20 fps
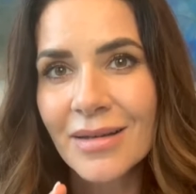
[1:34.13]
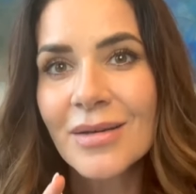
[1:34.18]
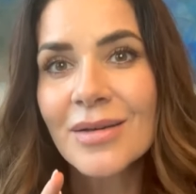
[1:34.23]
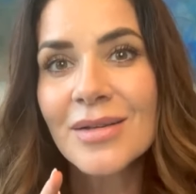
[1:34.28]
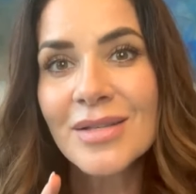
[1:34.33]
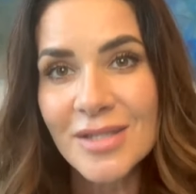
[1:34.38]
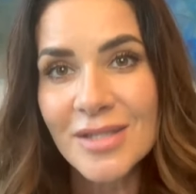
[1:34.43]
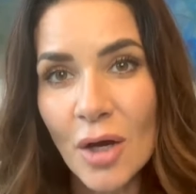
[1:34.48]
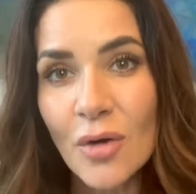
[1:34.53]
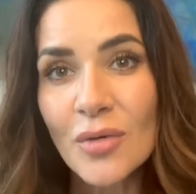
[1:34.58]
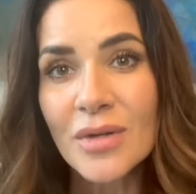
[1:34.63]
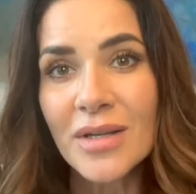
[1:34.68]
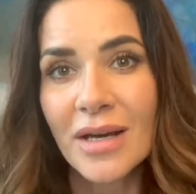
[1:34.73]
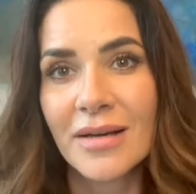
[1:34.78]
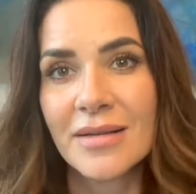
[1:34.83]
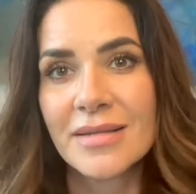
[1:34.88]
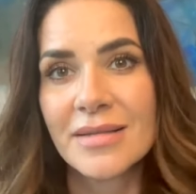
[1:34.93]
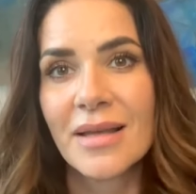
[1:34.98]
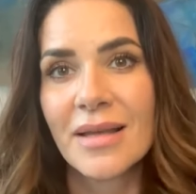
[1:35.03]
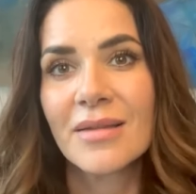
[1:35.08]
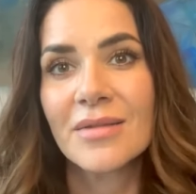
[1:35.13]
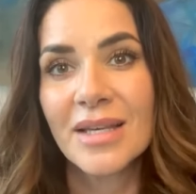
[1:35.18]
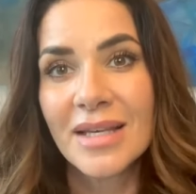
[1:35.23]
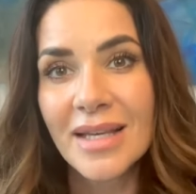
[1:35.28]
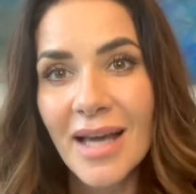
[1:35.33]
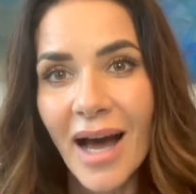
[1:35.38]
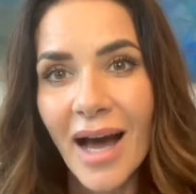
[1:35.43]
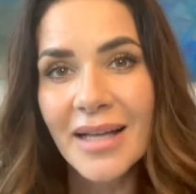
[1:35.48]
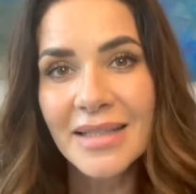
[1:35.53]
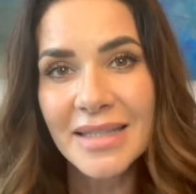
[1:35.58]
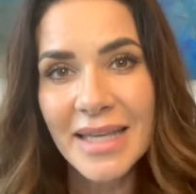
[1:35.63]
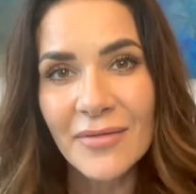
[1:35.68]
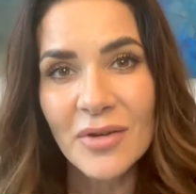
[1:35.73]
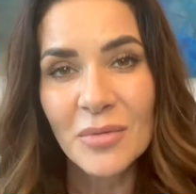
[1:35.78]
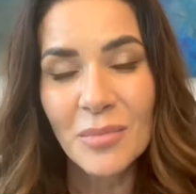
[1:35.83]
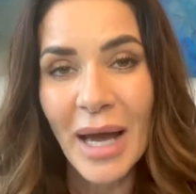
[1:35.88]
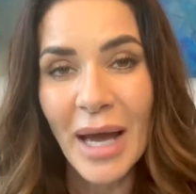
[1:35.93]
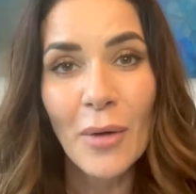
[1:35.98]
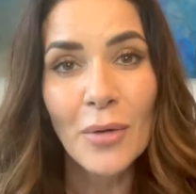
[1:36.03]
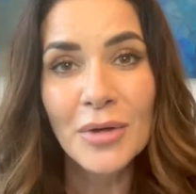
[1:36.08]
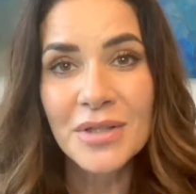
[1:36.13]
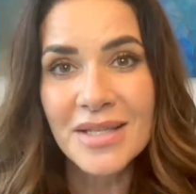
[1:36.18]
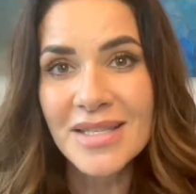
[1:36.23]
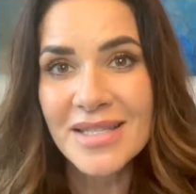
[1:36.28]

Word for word: so does the God given power to